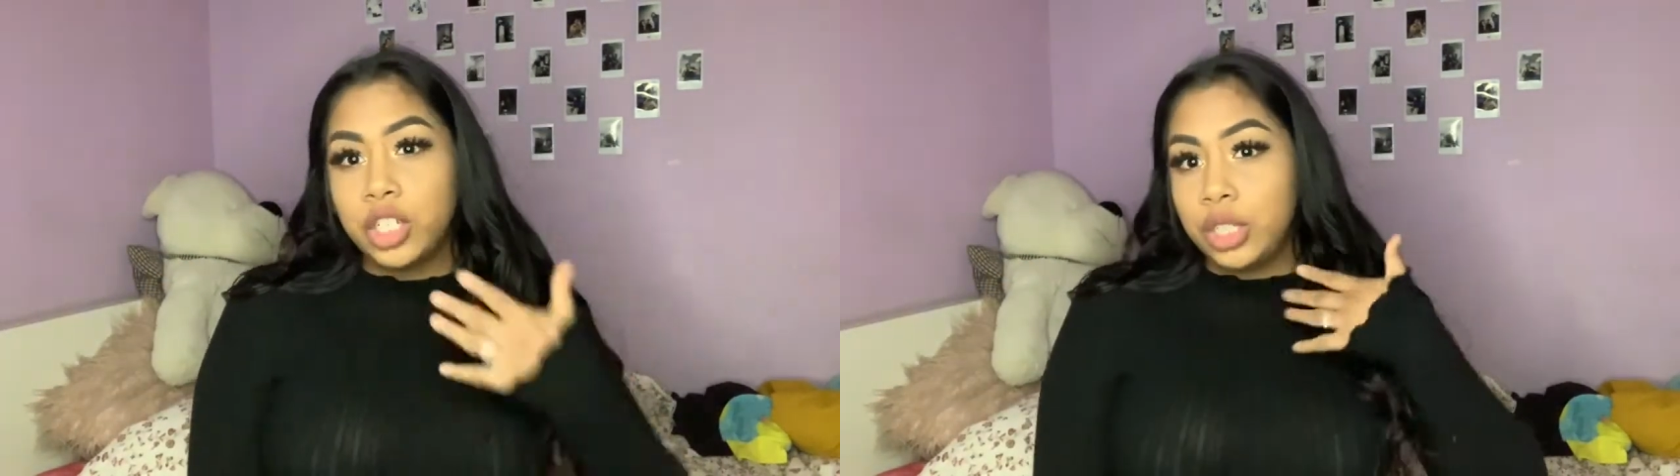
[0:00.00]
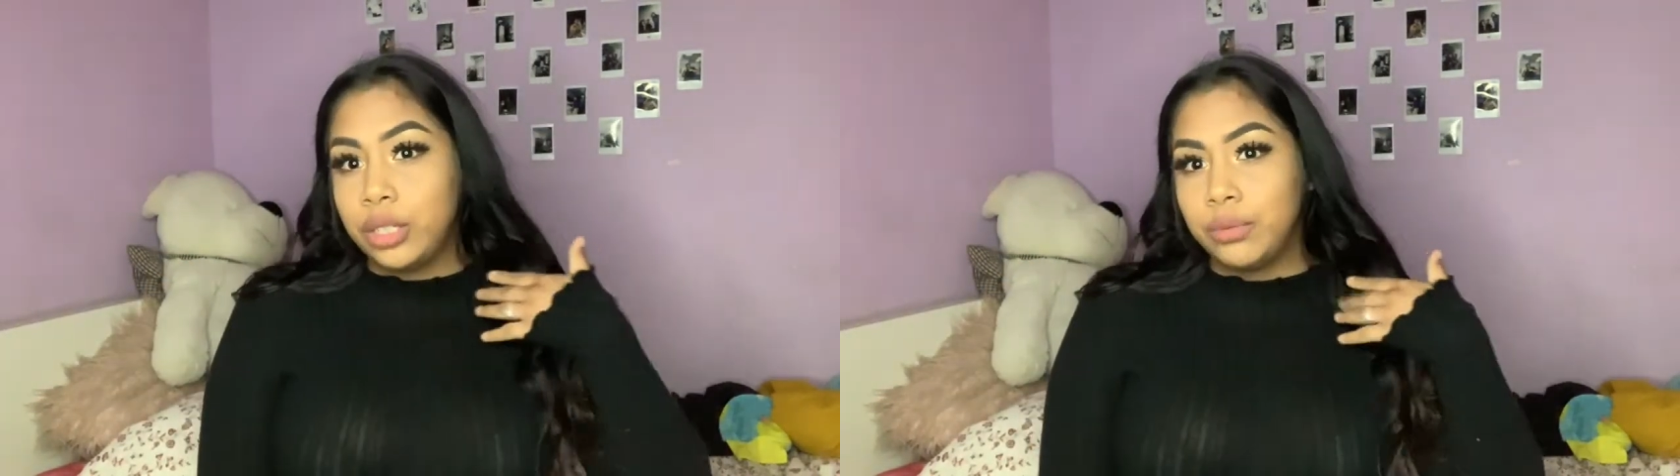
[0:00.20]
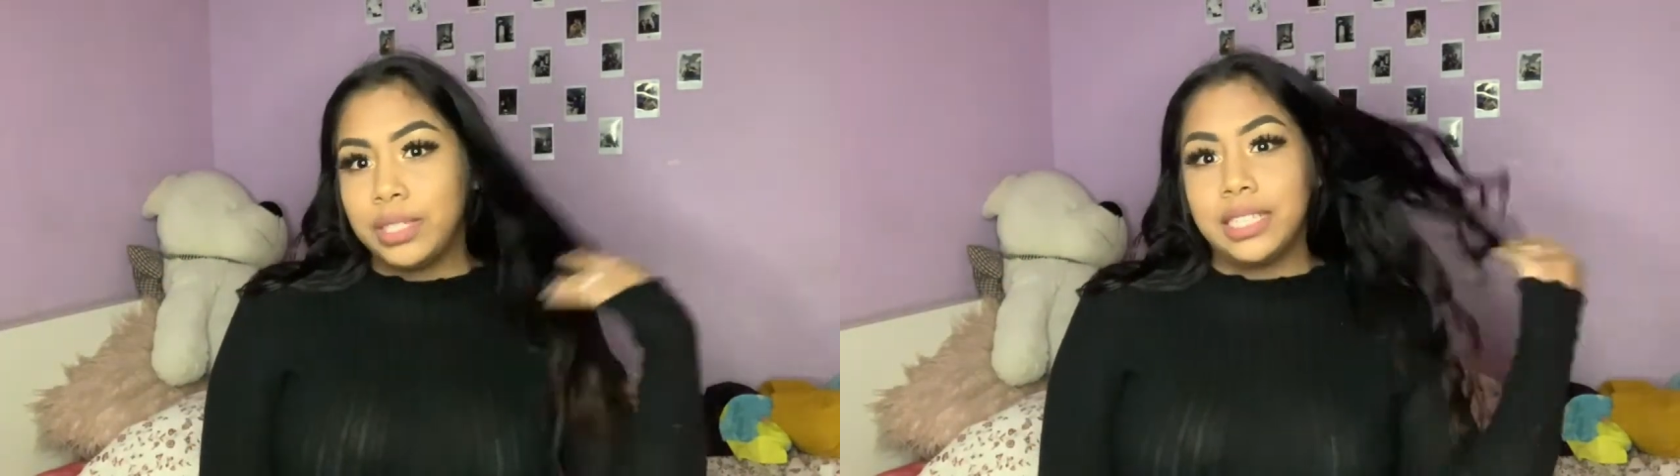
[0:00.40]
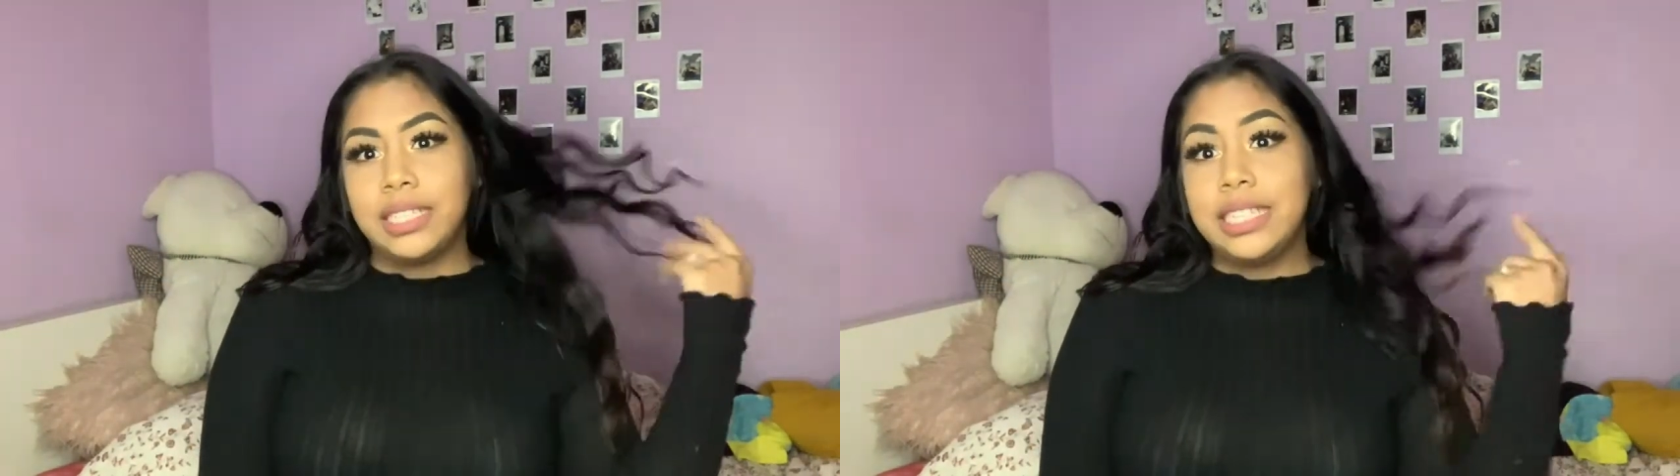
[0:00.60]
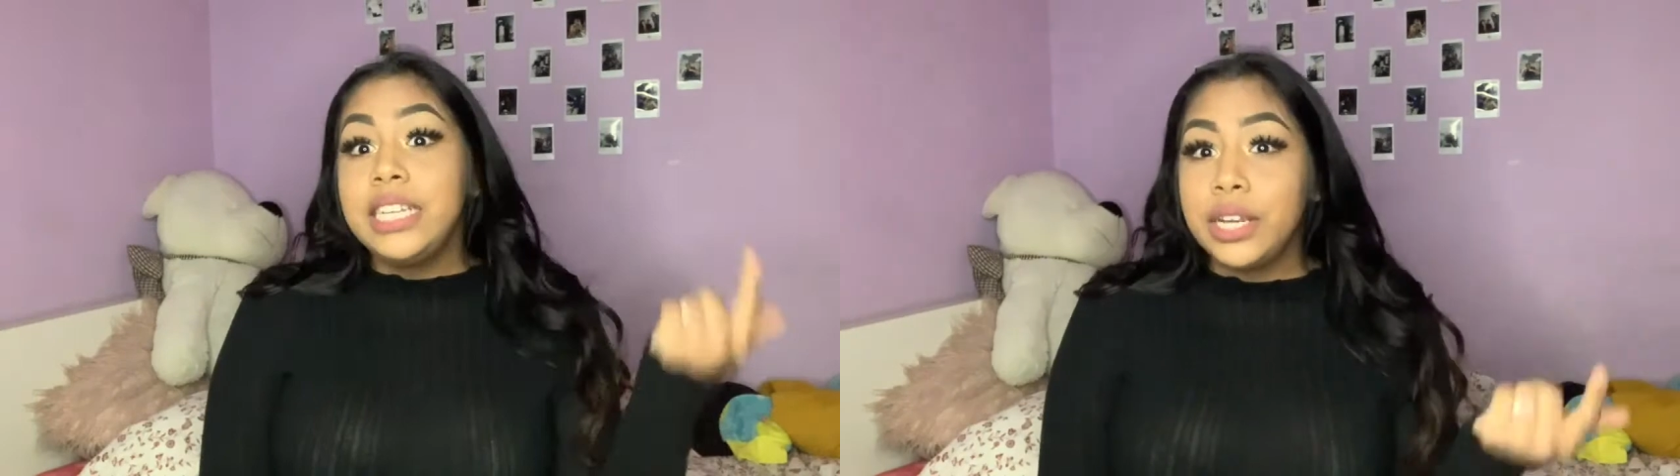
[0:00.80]
she was a
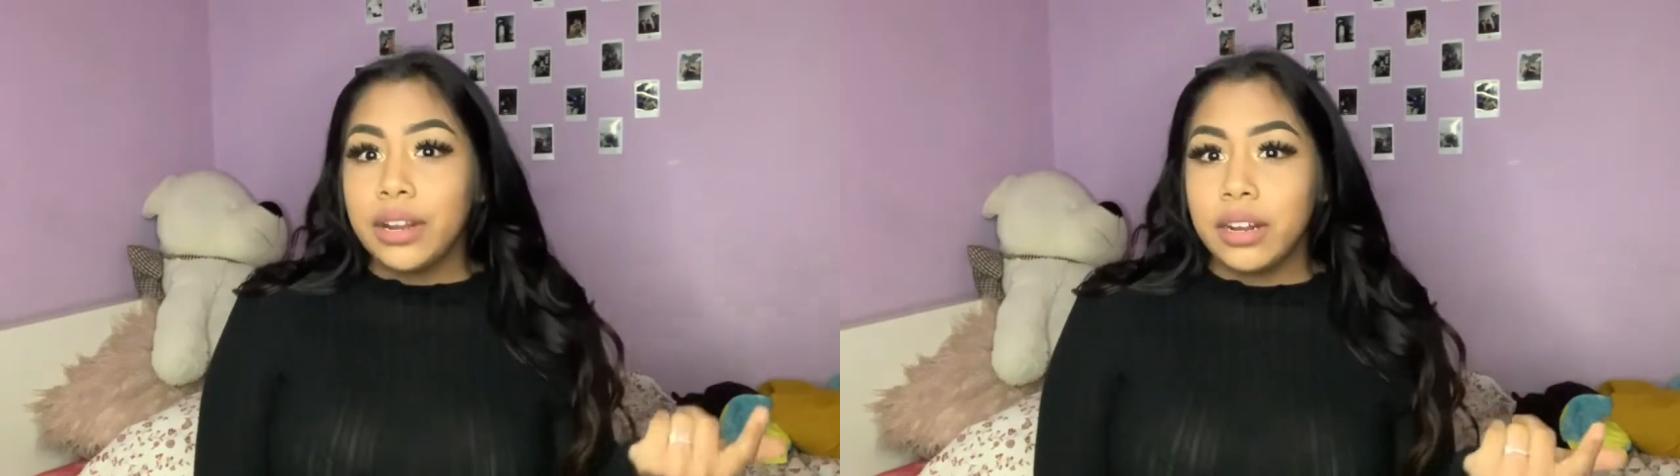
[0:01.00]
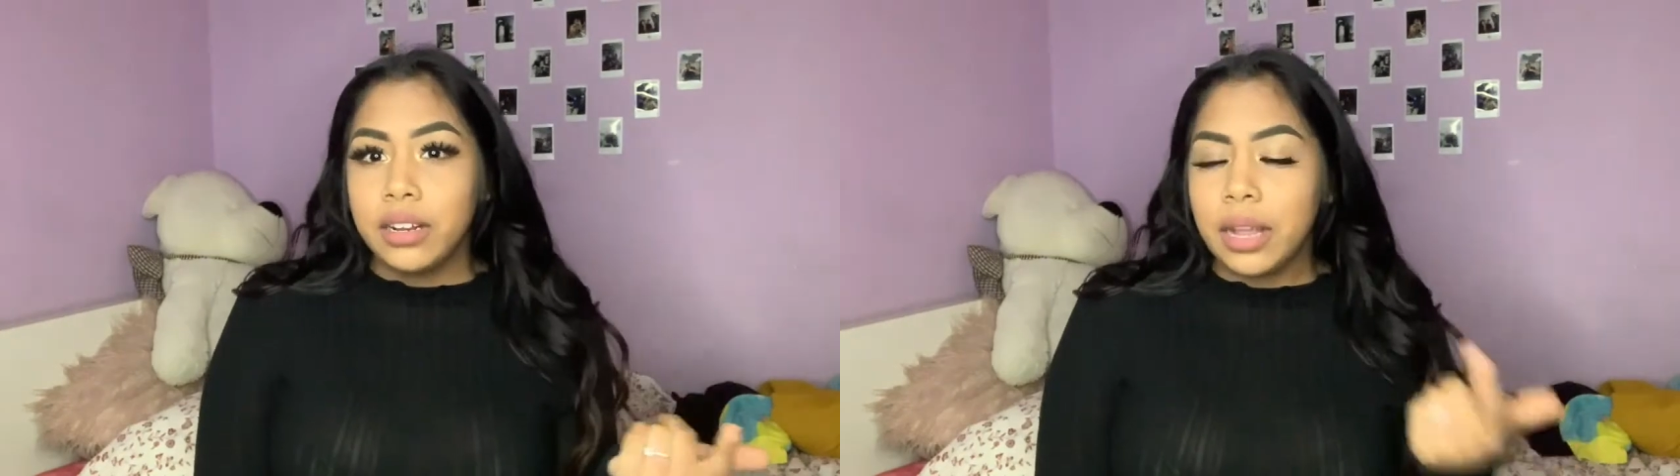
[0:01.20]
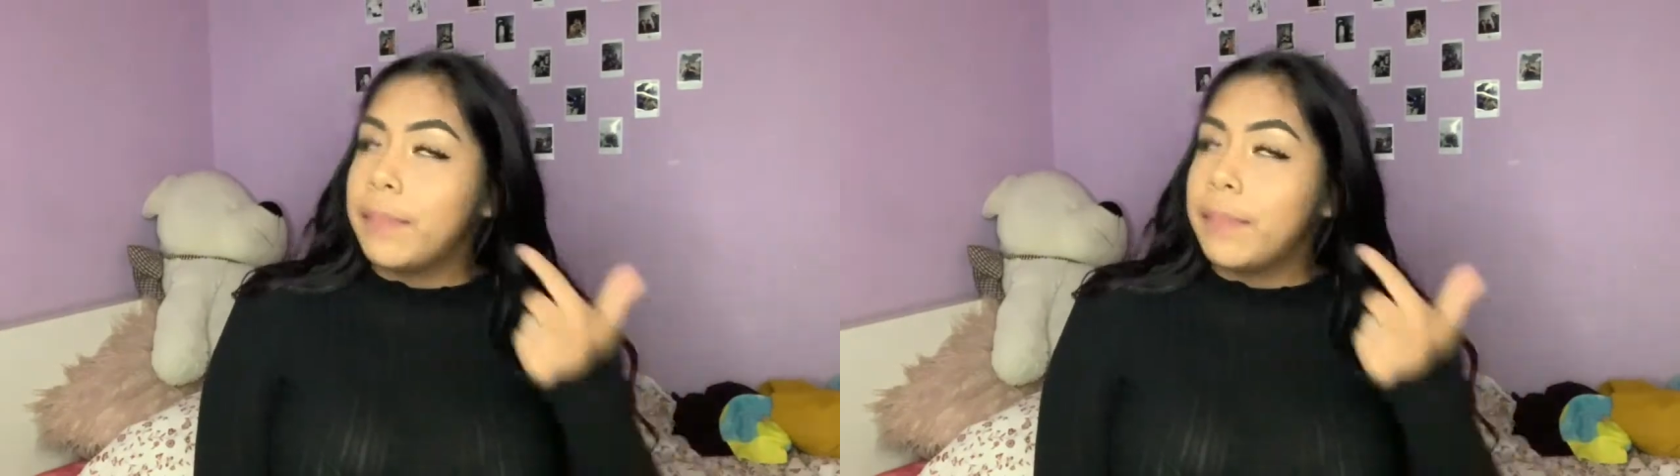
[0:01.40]
senior.